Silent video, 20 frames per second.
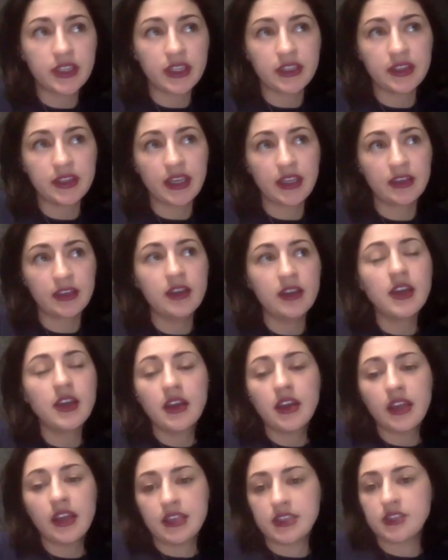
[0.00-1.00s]
And then
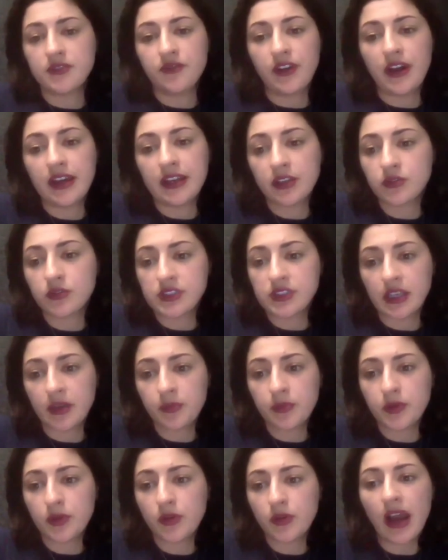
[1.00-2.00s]
as a final
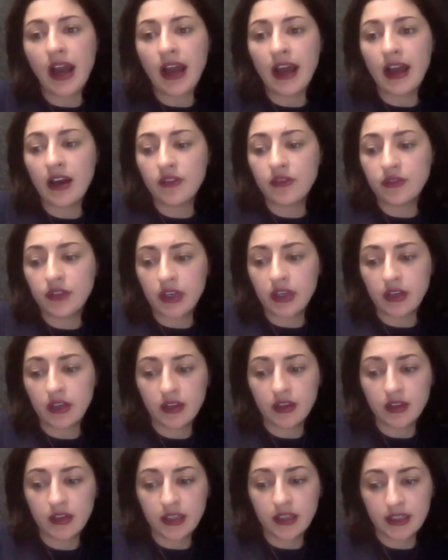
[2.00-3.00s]
step, you have
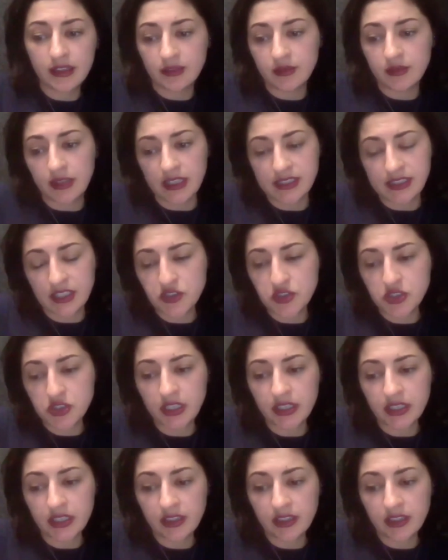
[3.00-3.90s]
essentially